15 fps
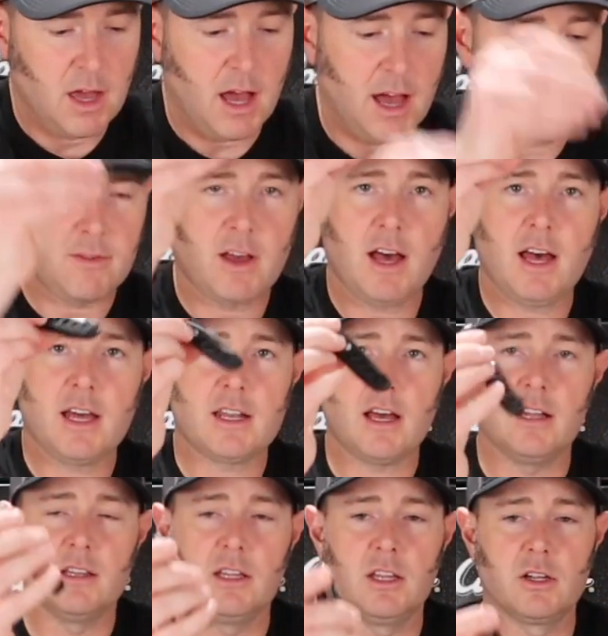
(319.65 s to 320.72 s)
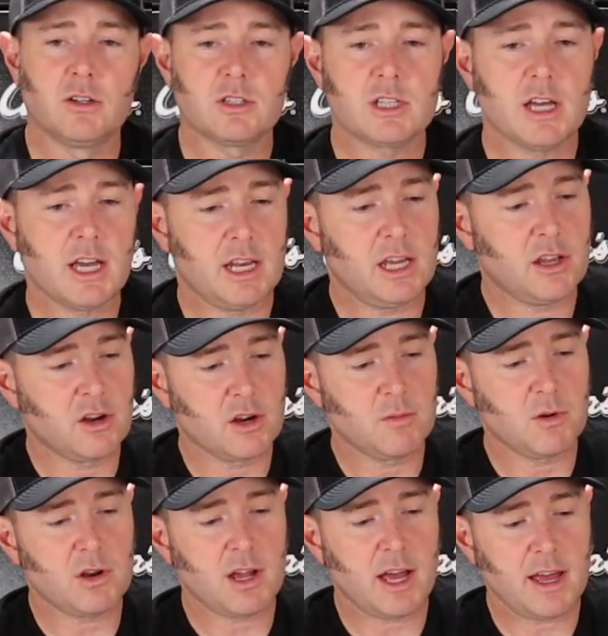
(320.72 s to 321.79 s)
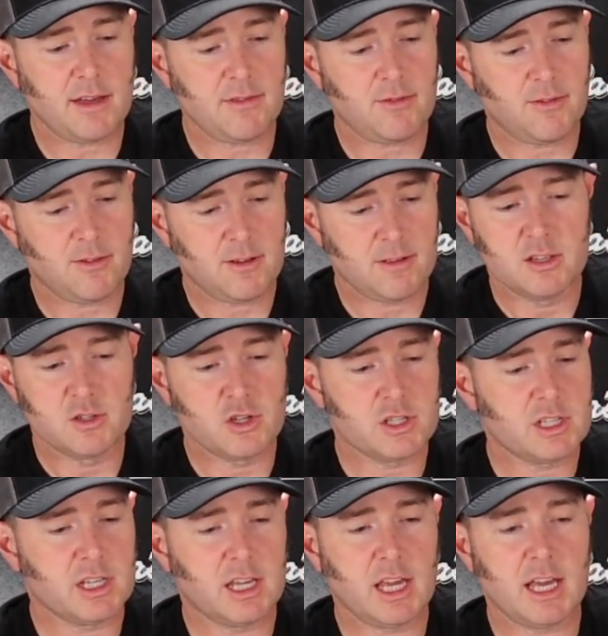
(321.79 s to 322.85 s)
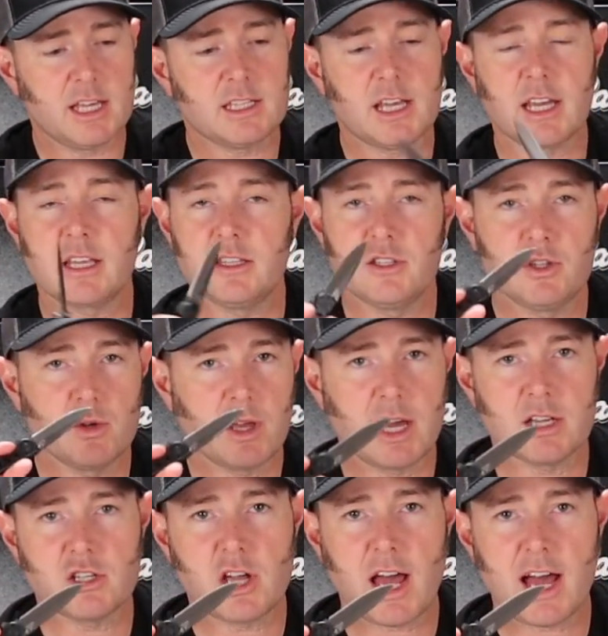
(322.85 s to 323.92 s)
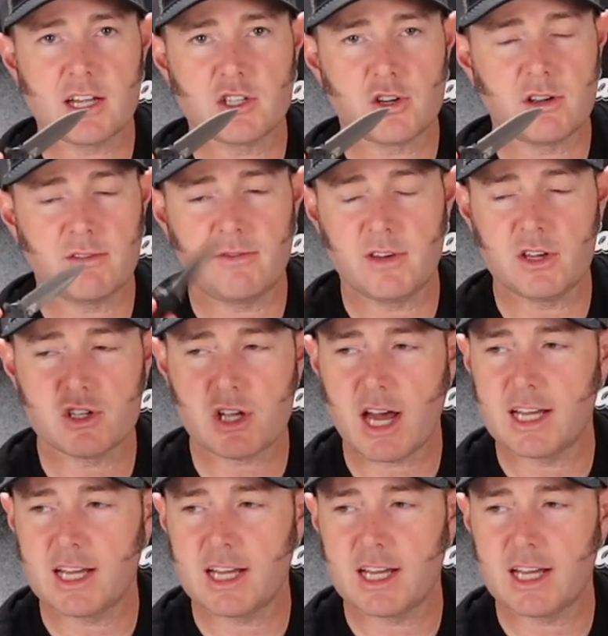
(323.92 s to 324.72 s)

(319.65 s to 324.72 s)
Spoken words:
I've got a little tiny Gerber knife just in case I do catch a hatchery fish.